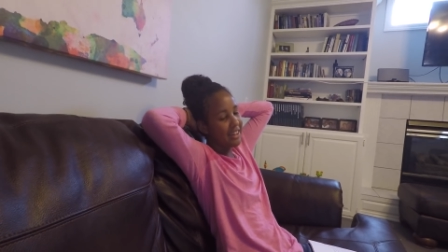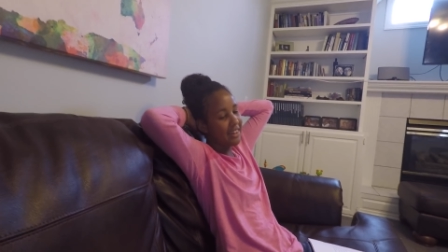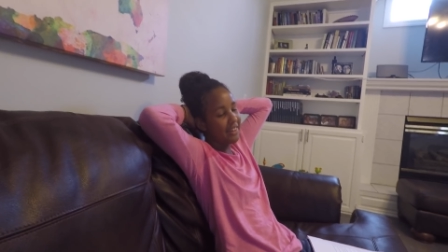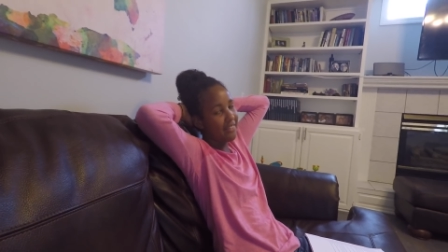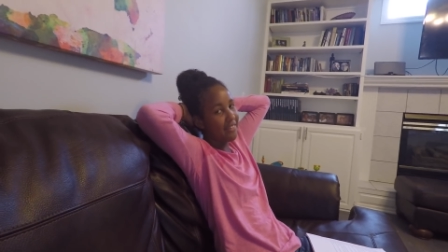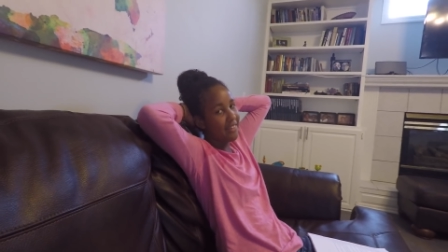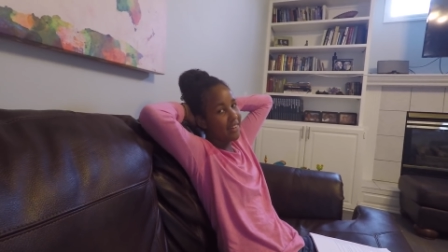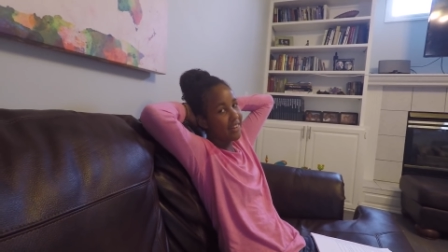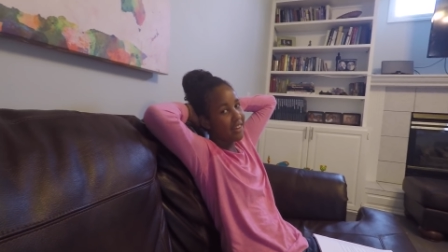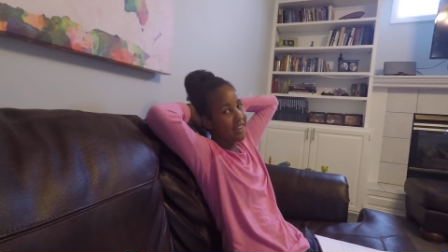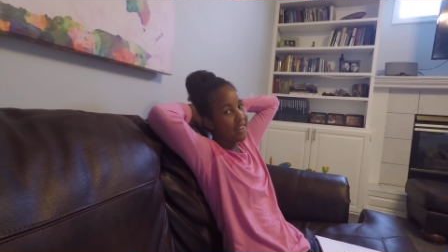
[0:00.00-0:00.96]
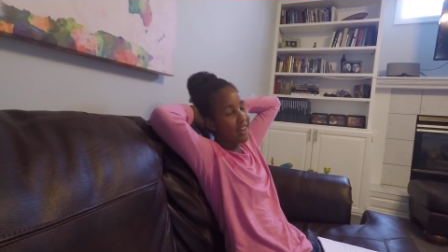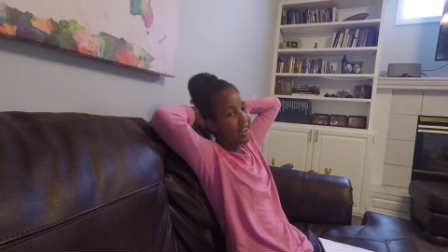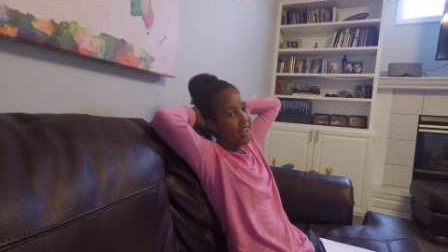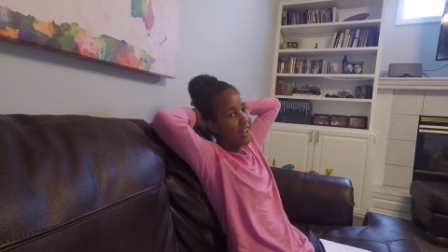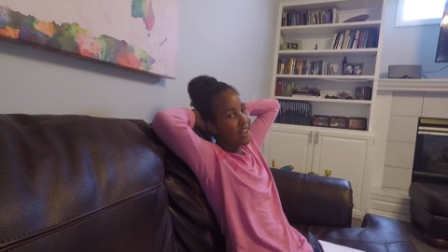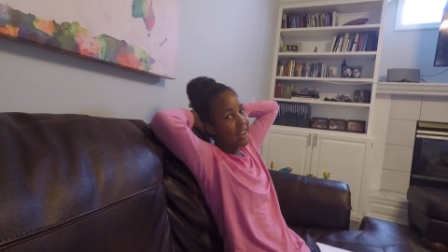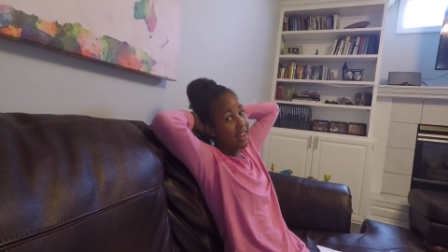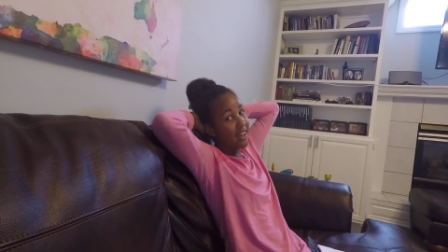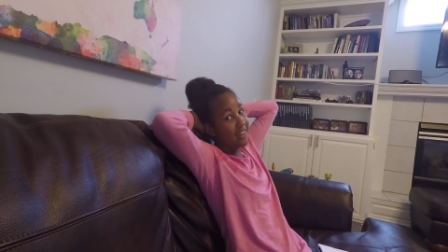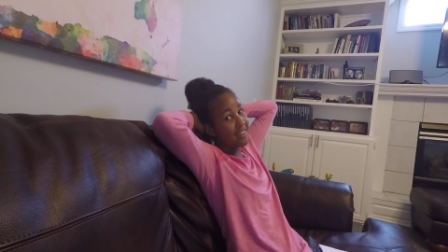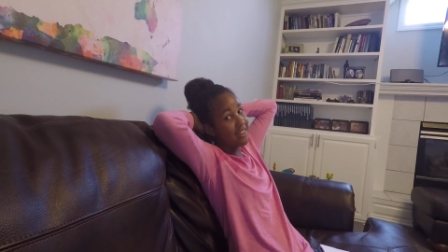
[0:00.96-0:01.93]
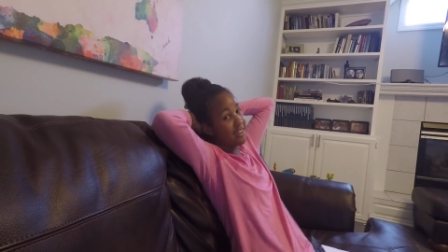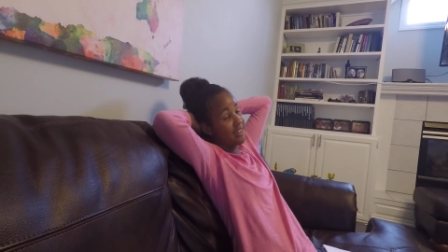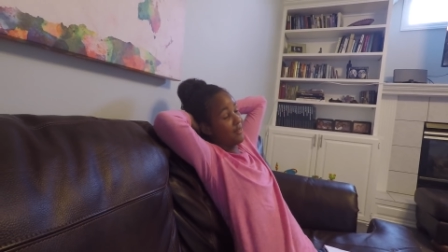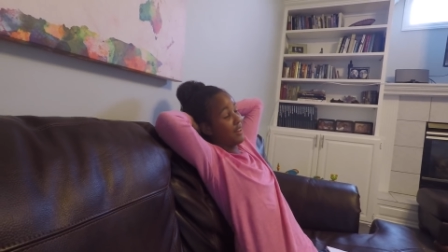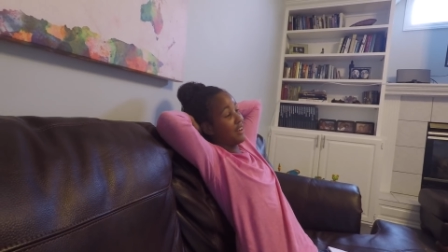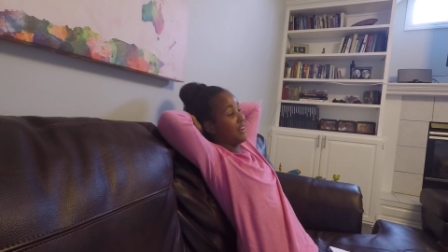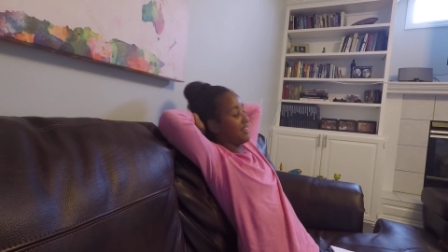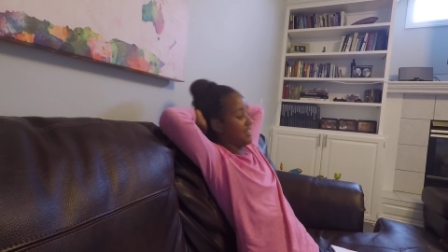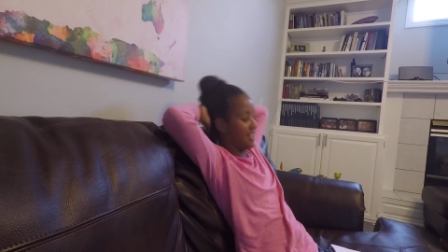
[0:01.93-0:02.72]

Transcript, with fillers: Are you excited? Yes, very